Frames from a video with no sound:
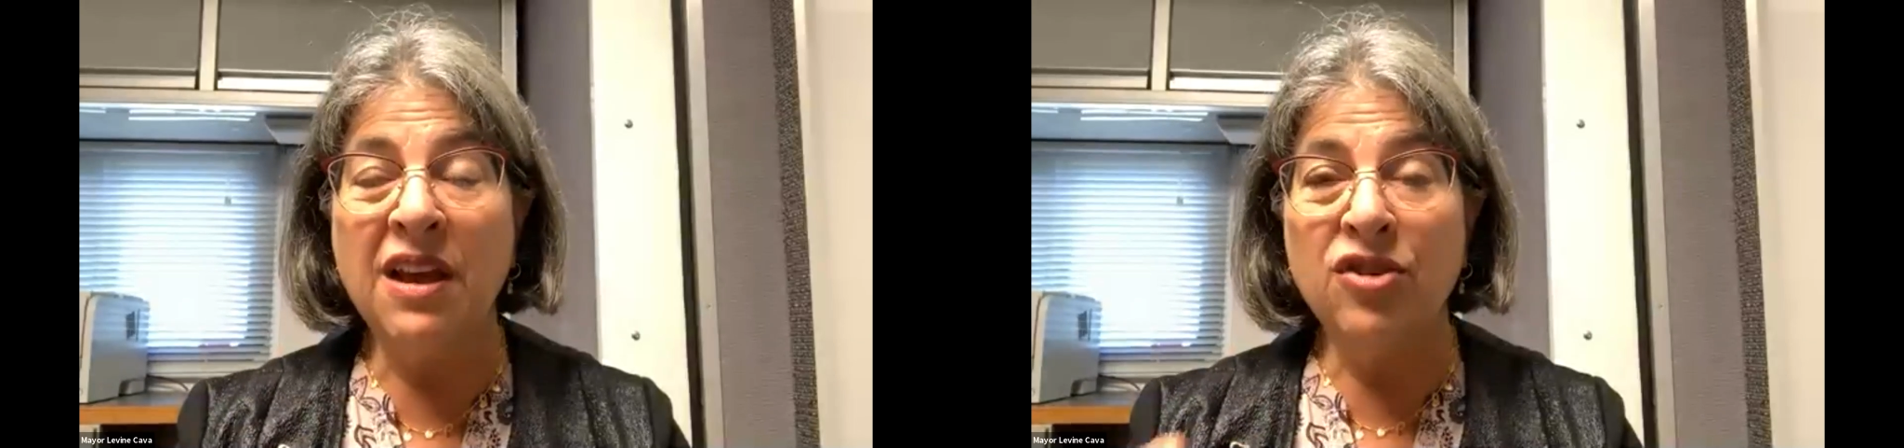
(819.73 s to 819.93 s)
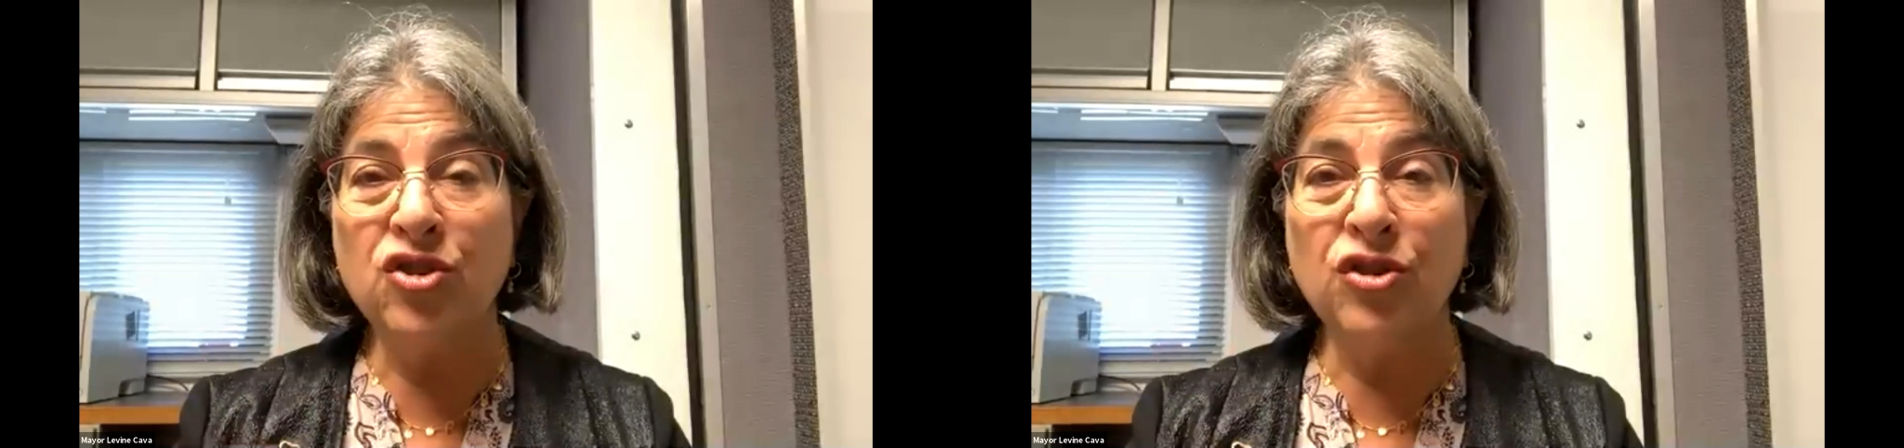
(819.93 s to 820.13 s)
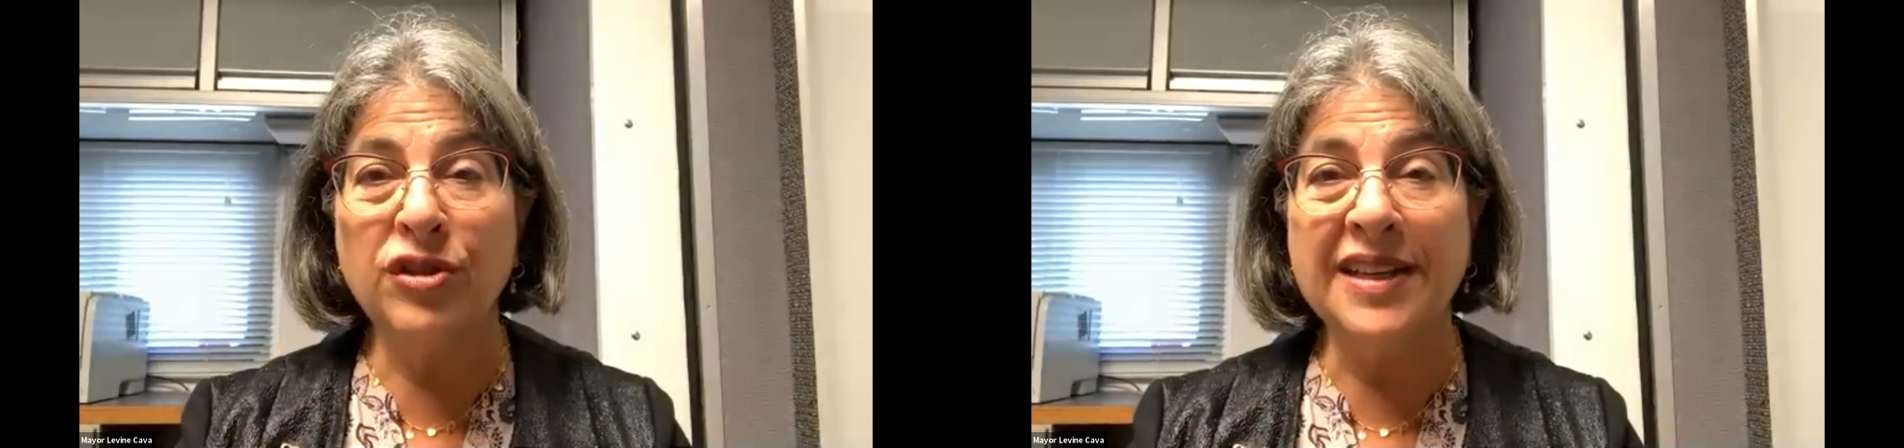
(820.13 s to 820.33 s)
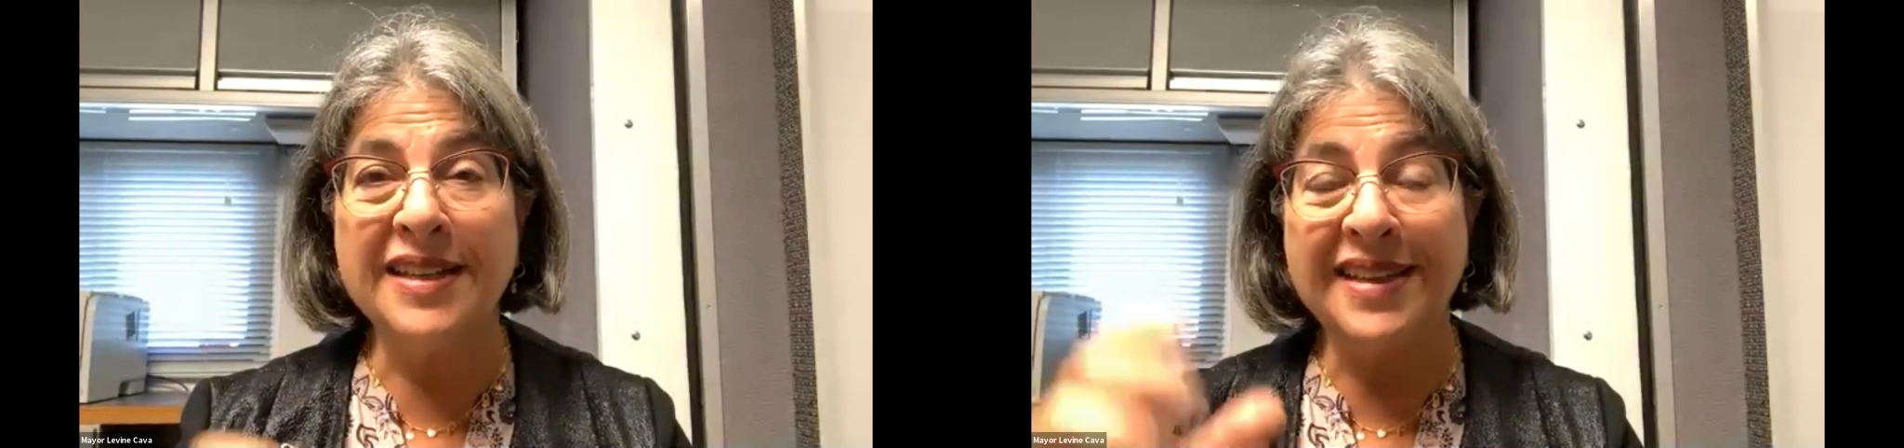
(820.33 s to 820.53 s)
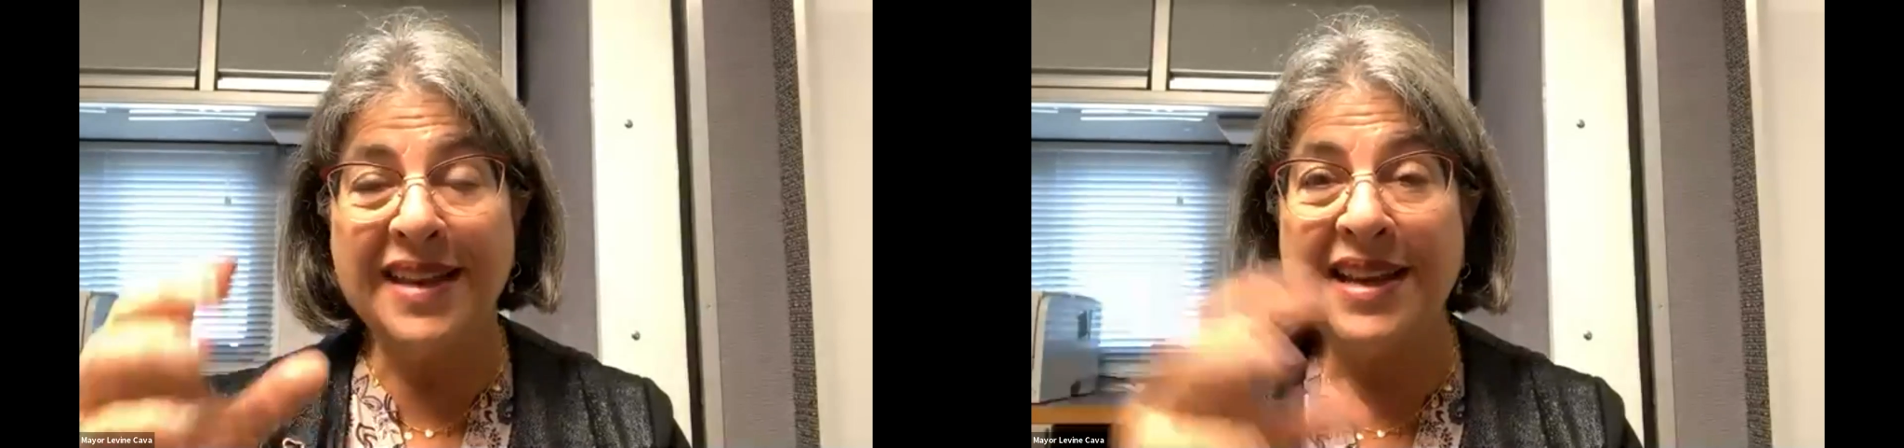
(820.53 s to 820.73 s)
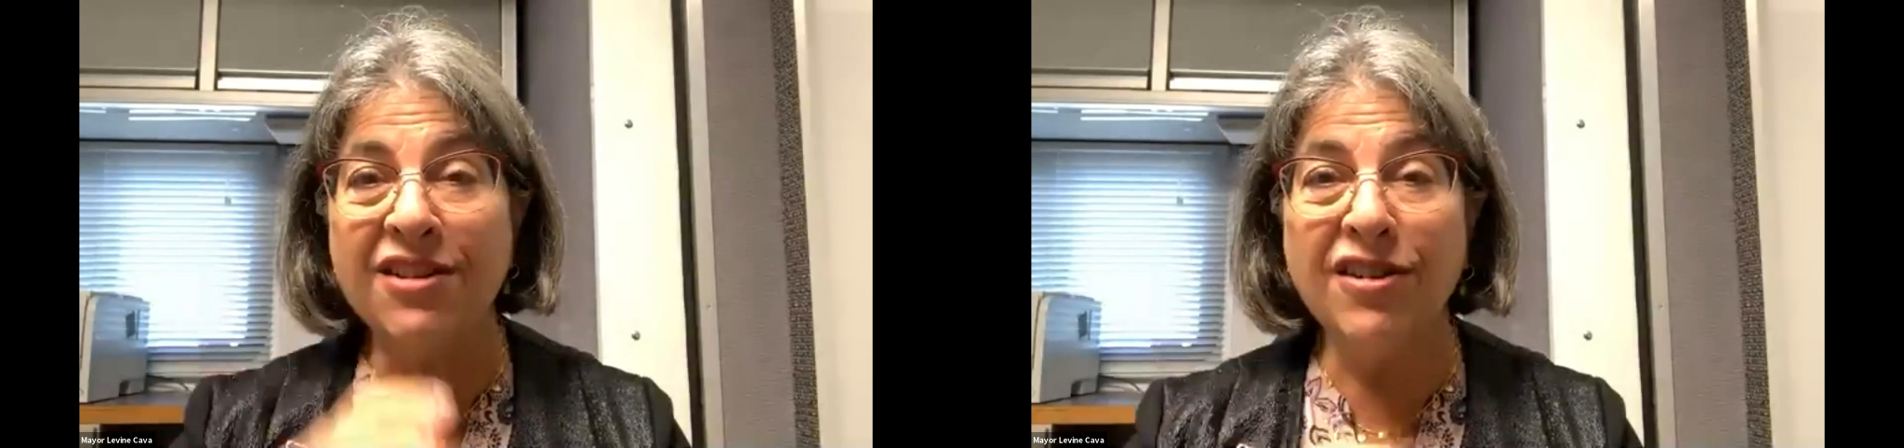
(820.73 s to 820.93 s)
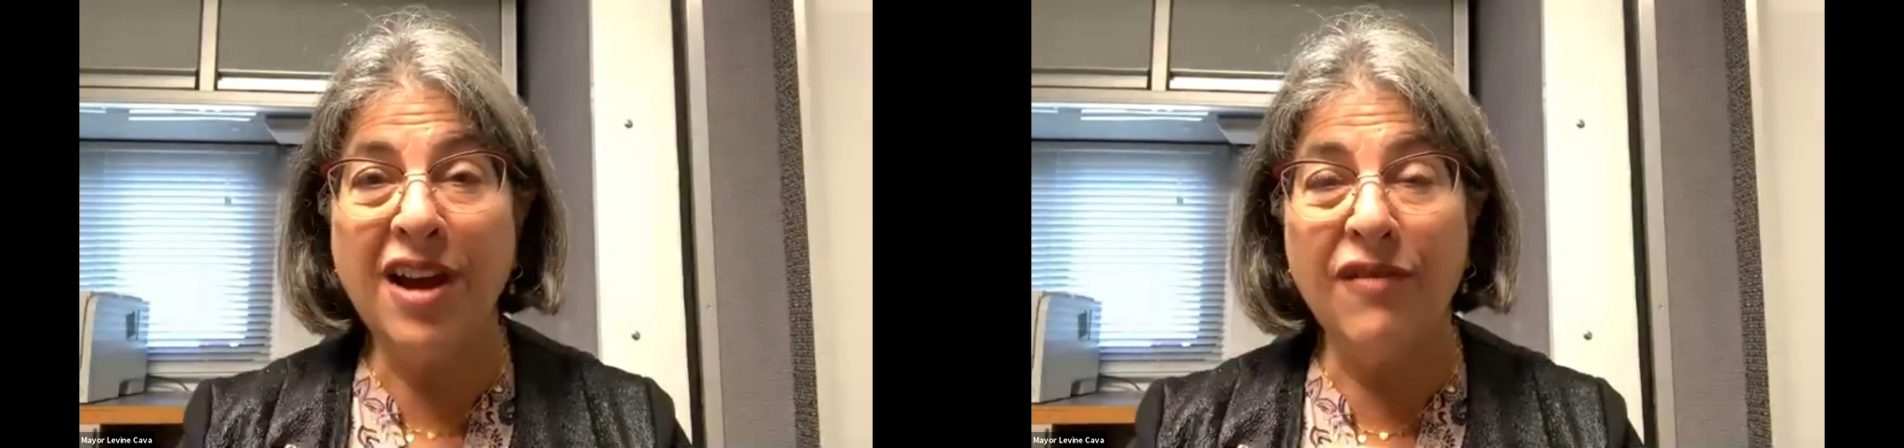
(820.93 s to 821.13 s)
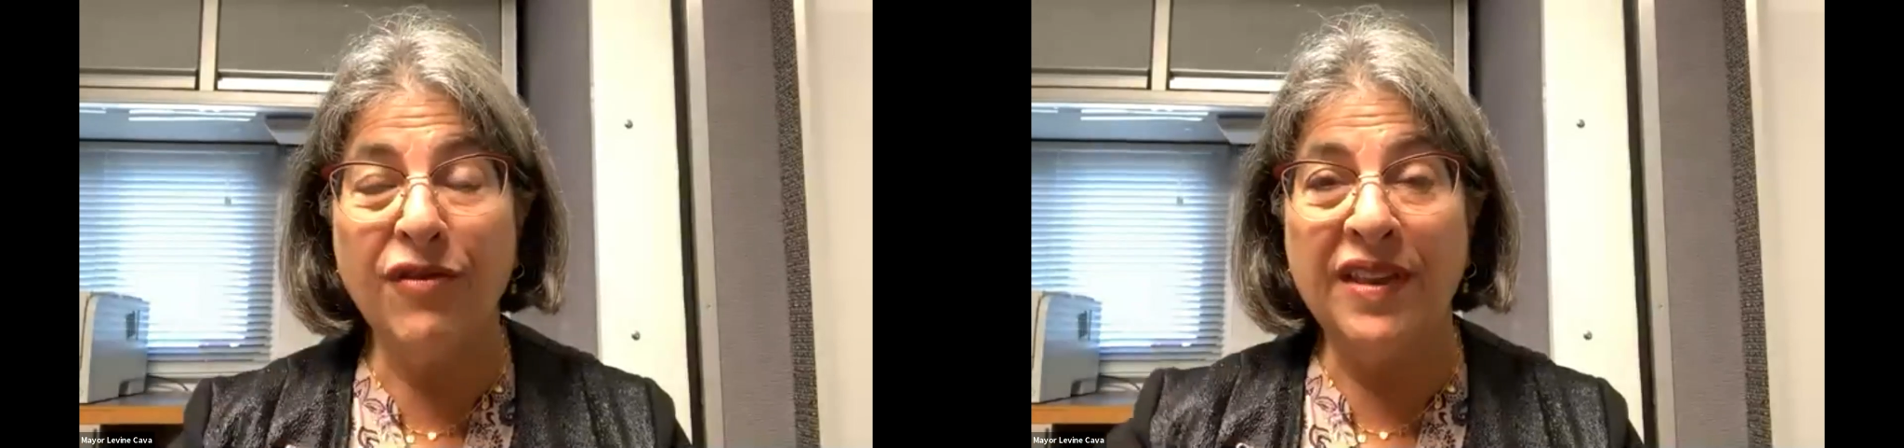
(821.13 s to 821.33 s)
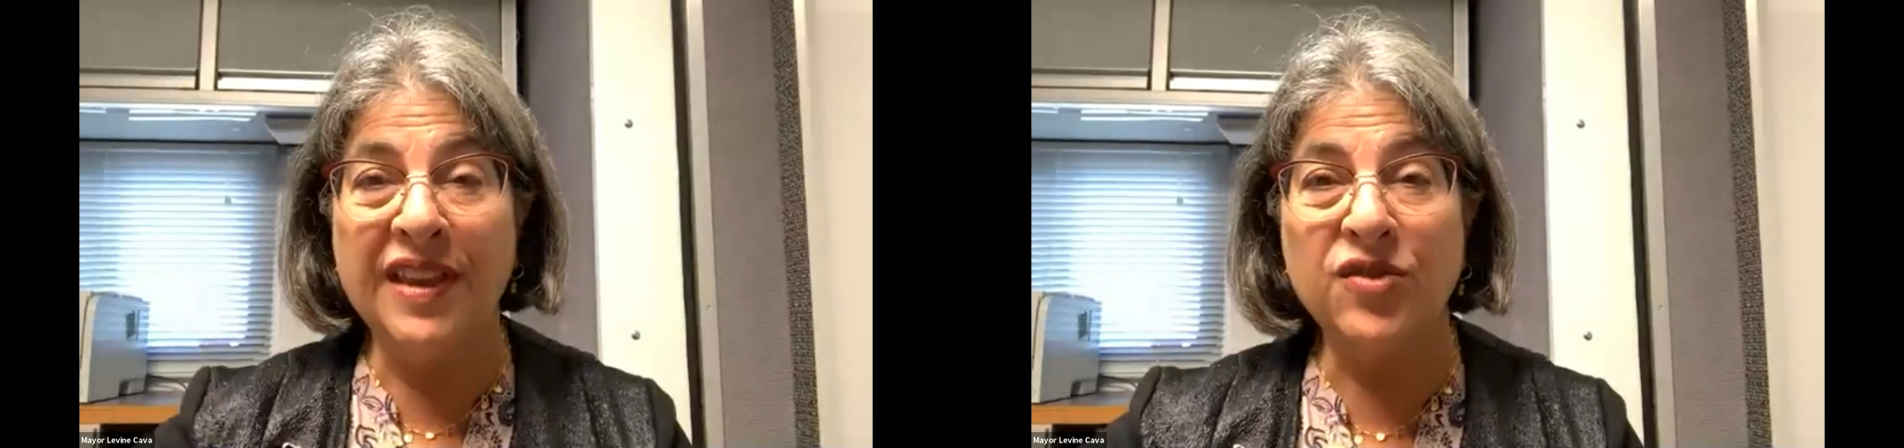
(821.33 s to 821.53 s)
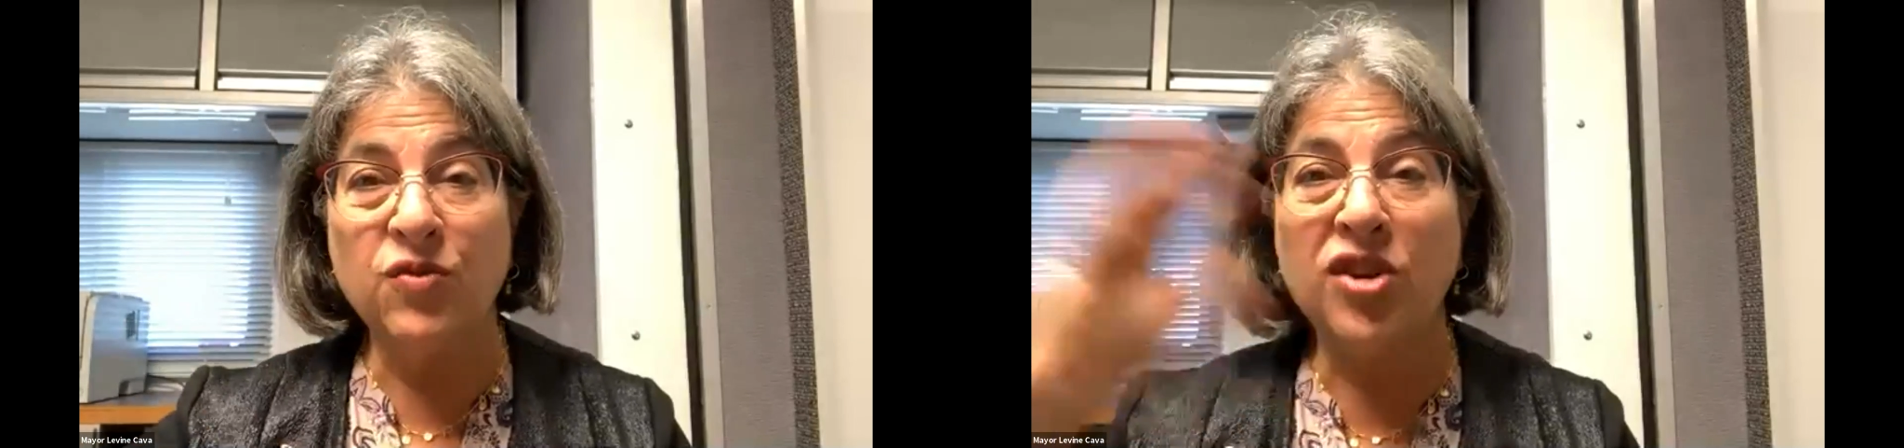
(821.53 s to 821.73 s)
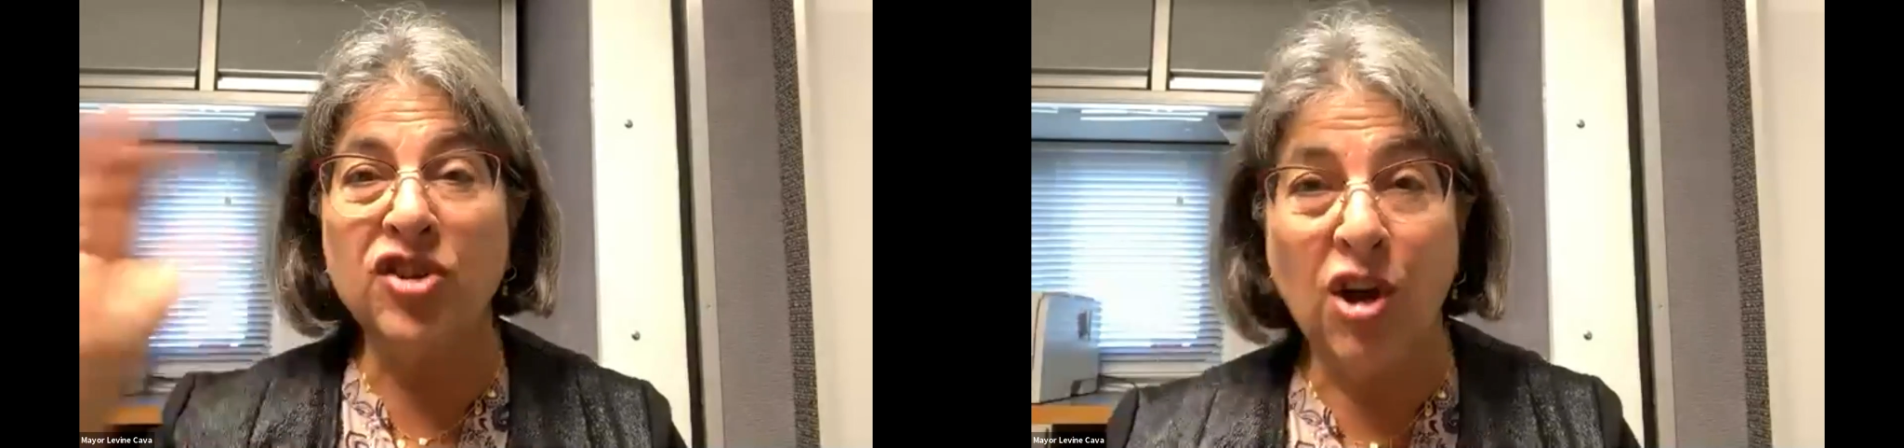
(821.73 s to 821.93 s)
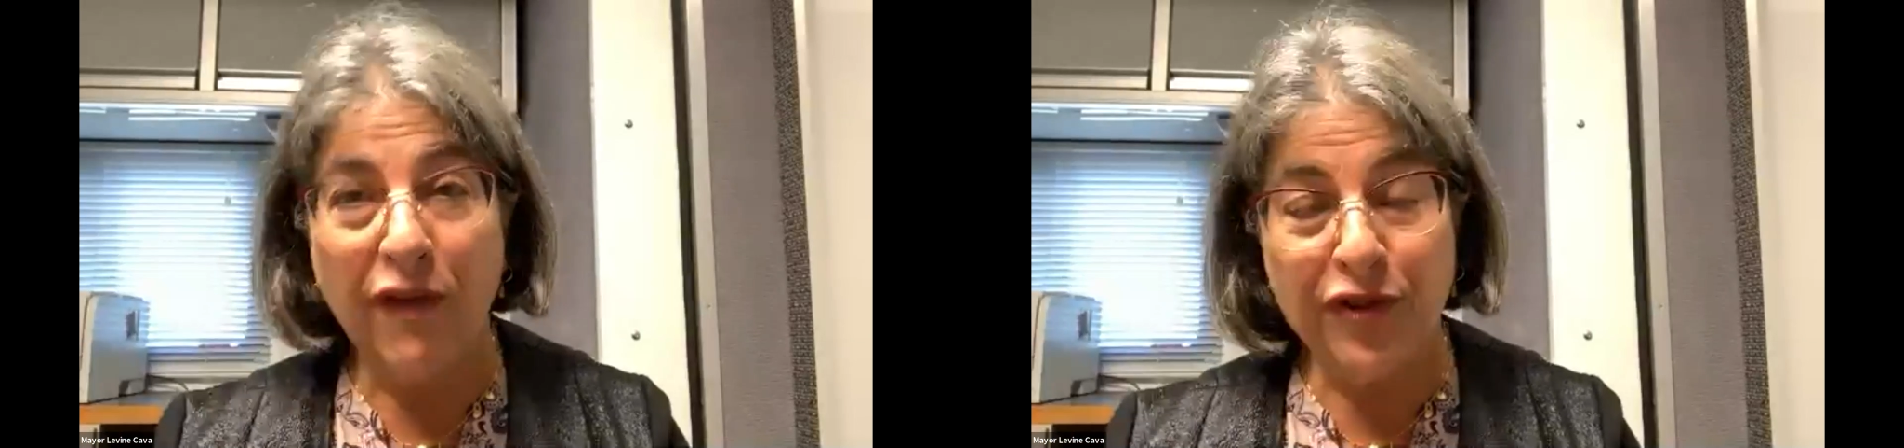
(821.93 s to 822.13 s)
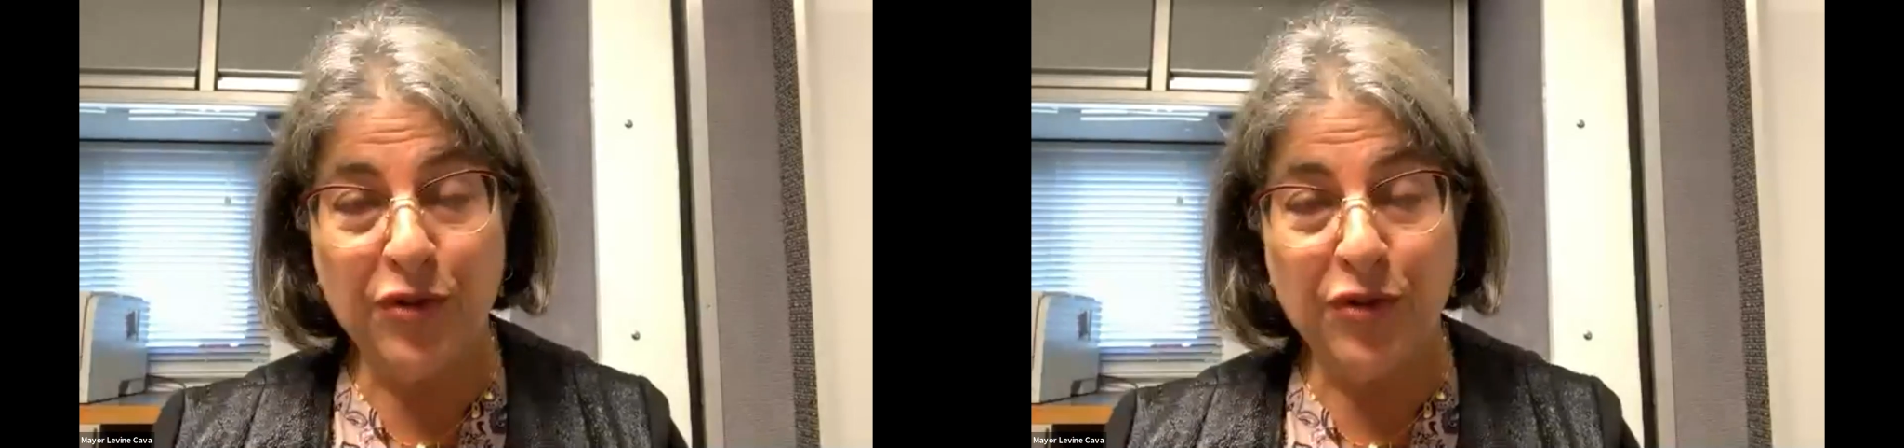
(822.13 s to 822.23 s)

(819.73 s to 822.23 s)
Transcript: journalists here covering this rushing off